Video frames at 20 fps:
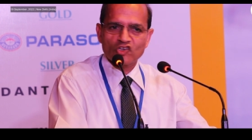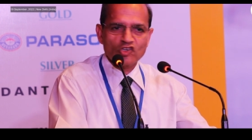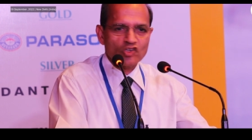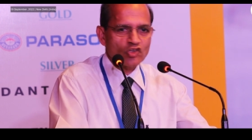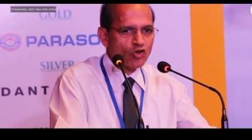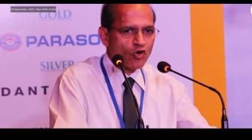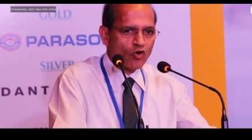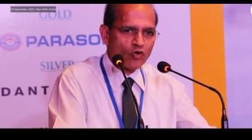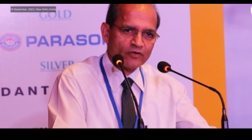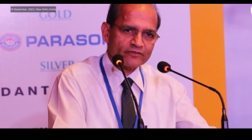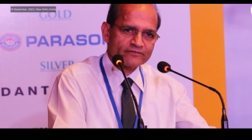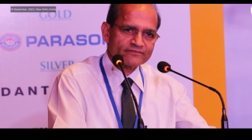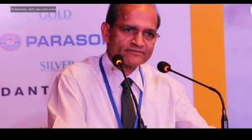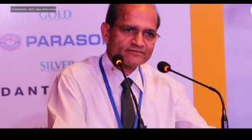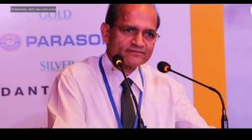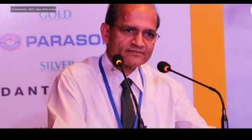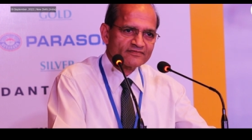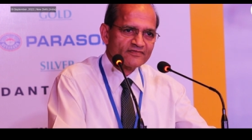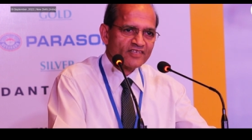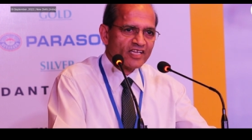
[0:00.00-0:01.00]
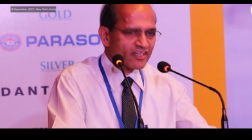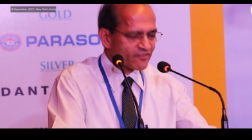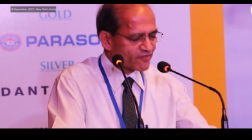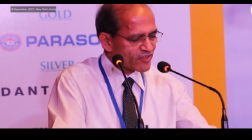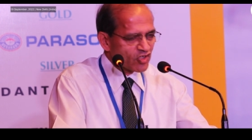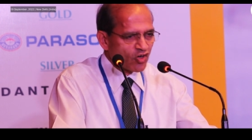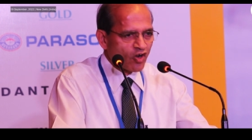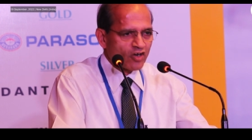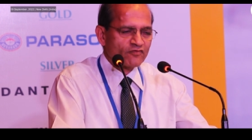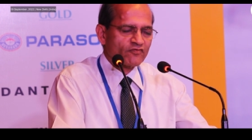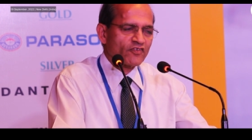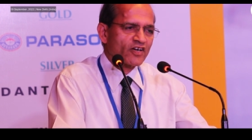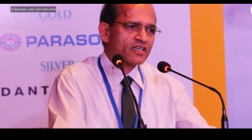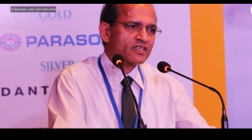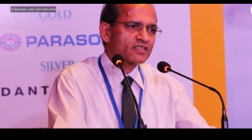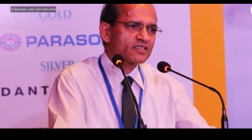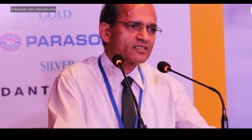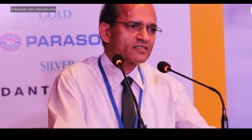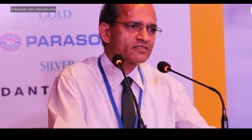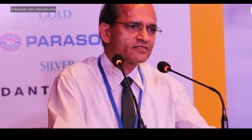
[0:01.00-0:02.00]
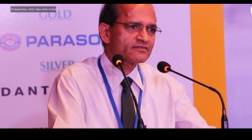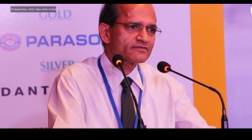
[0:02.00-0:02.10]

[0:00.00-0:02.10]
No, it will not work.